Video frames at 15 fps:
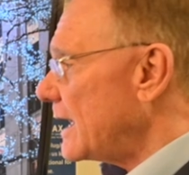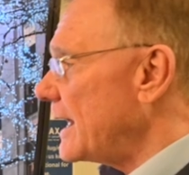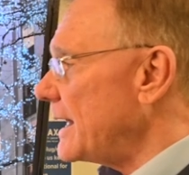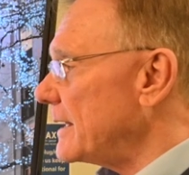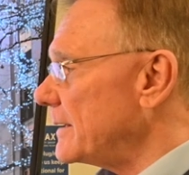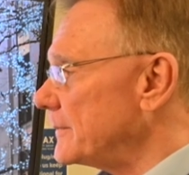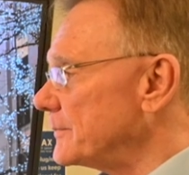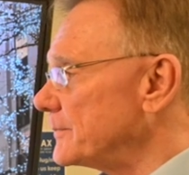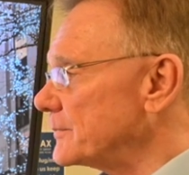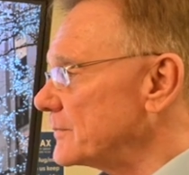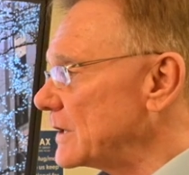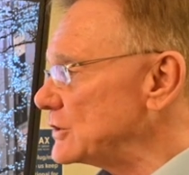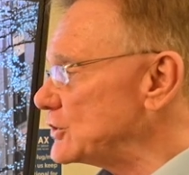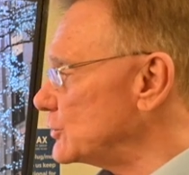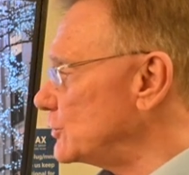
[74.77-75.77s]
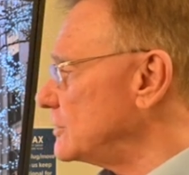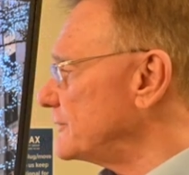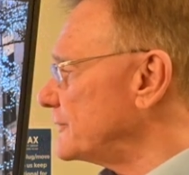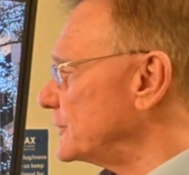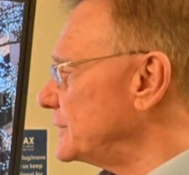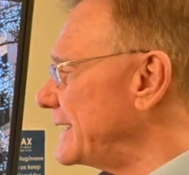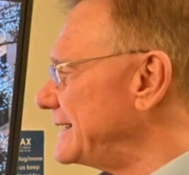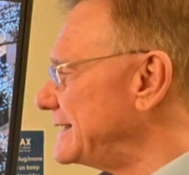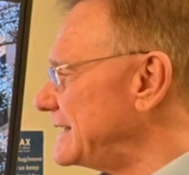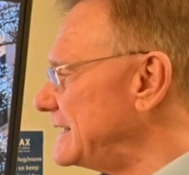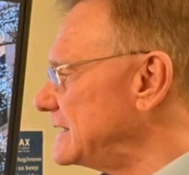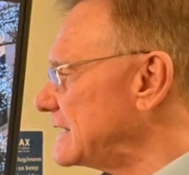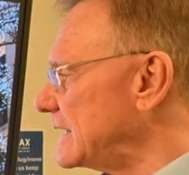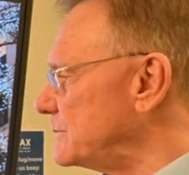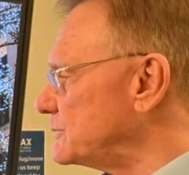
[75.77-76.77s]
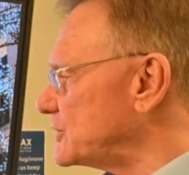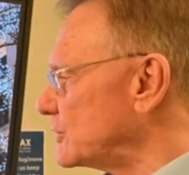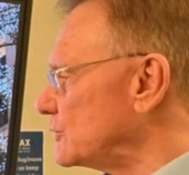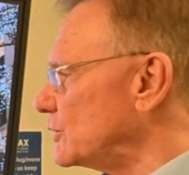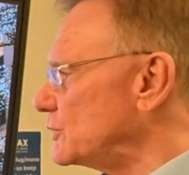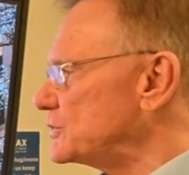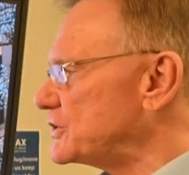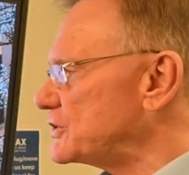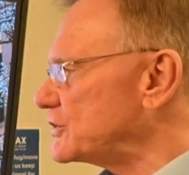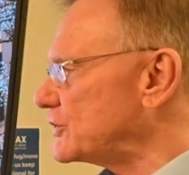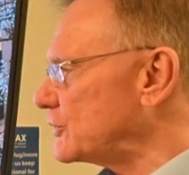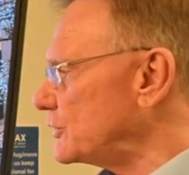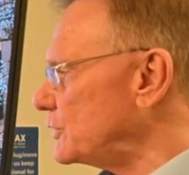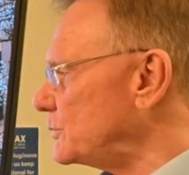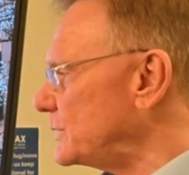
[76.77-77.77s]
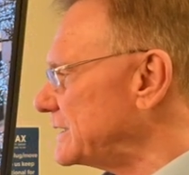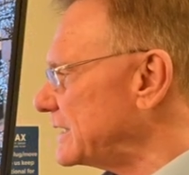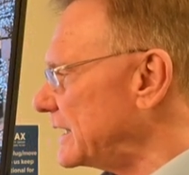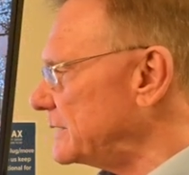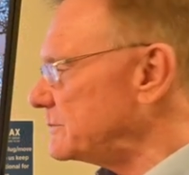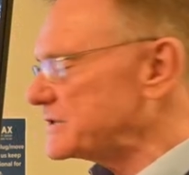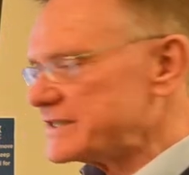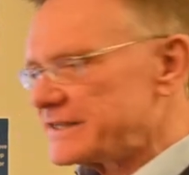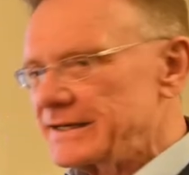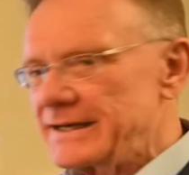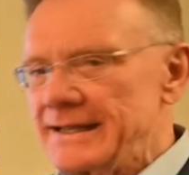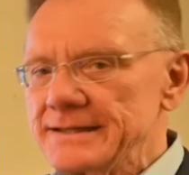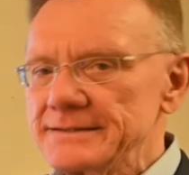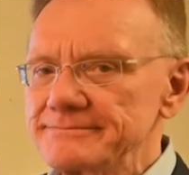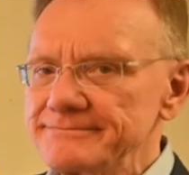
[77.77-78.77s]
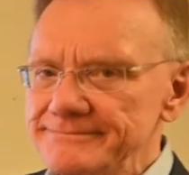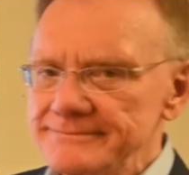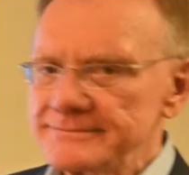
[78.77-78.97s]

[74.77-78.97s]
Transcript: It sold for 19 times the gross, 31 times the net,